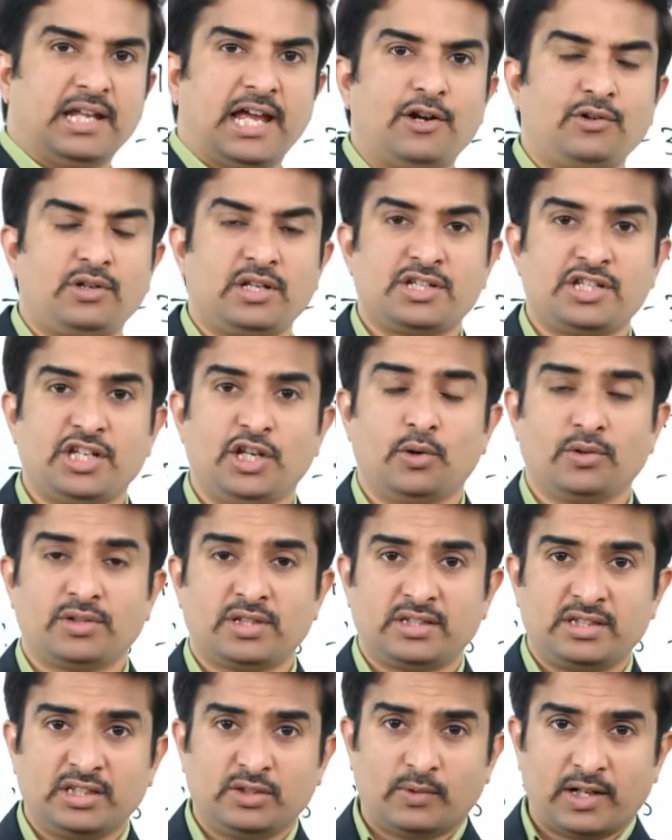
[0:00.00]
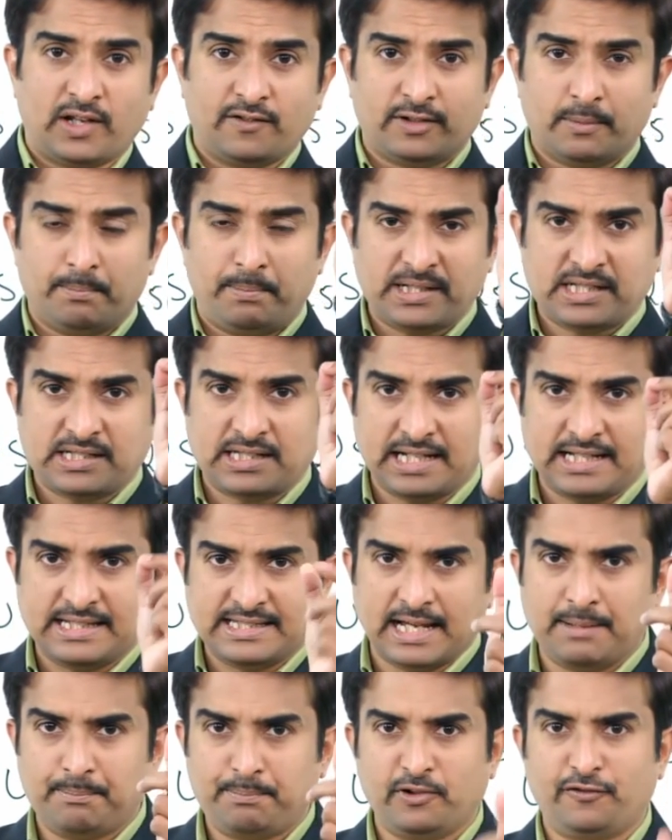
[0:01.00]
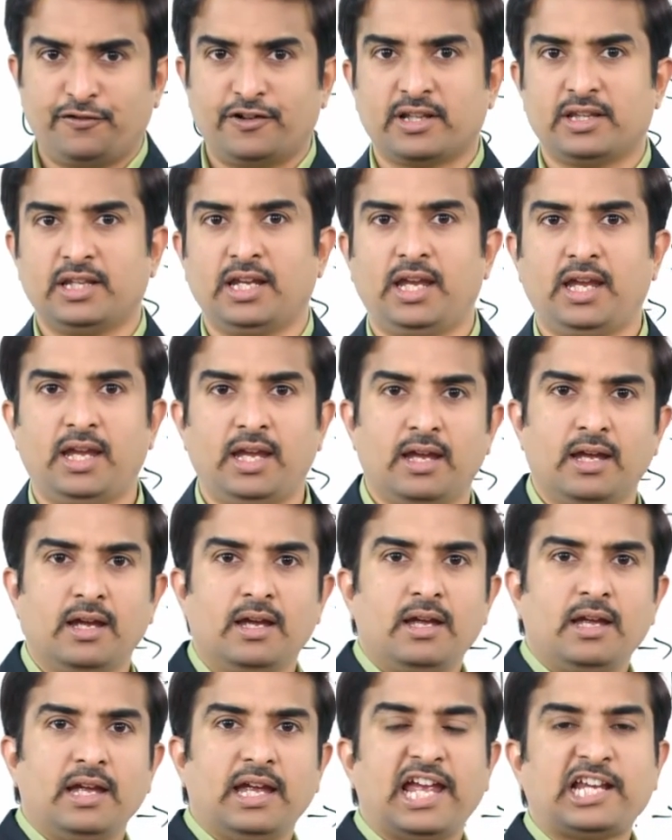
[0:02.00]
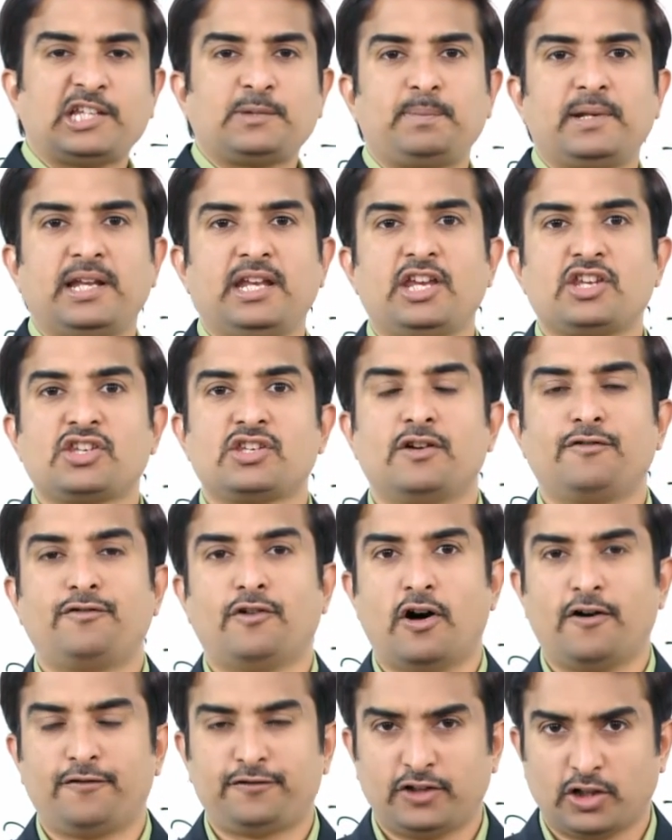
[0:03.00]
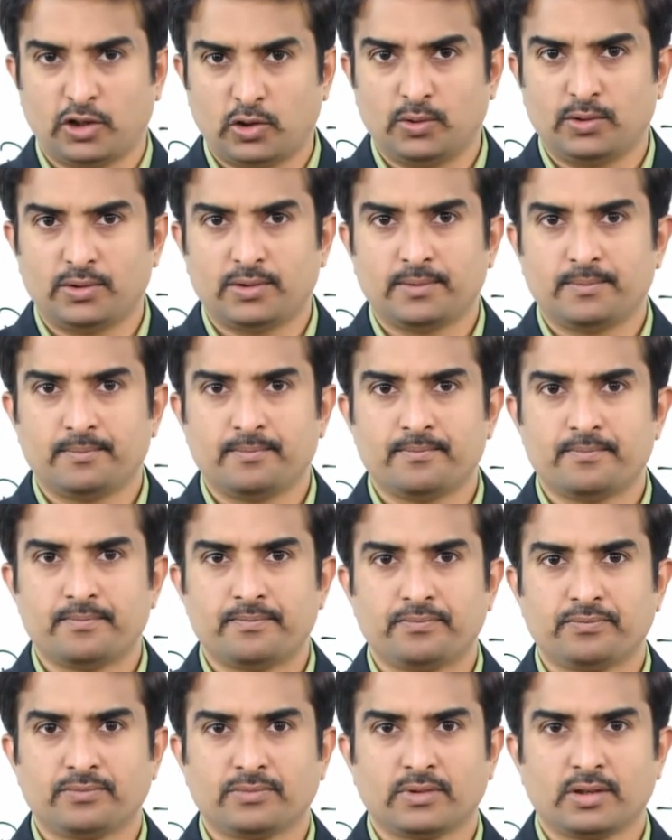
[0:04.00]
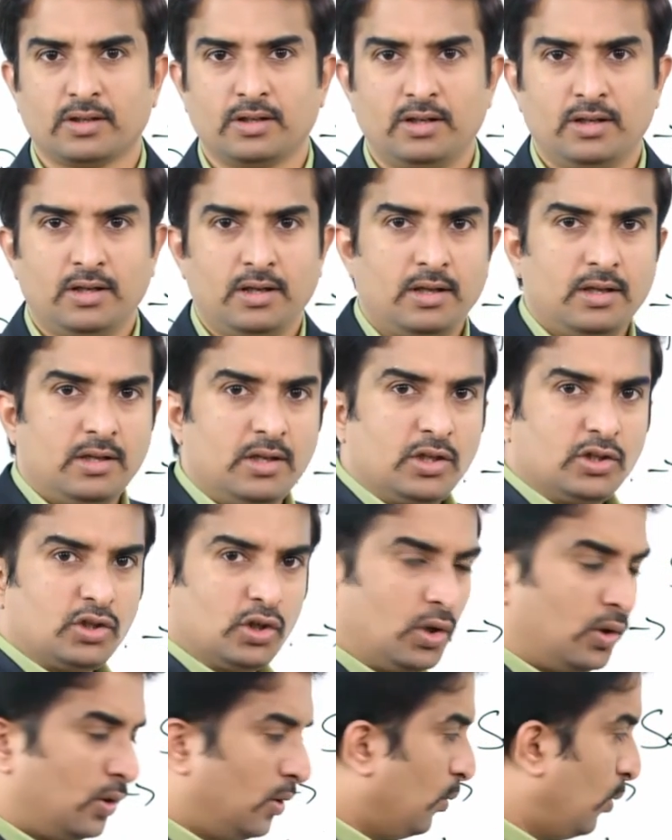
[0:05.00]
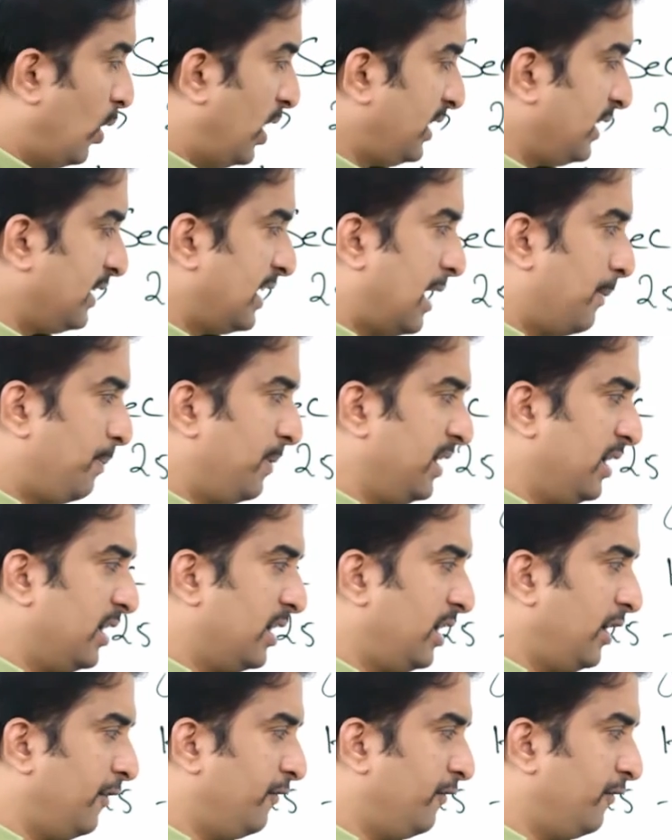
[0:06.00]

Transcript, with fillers: Aortic stenosis is one of the best example for the explanation of afterload. So what is happening here?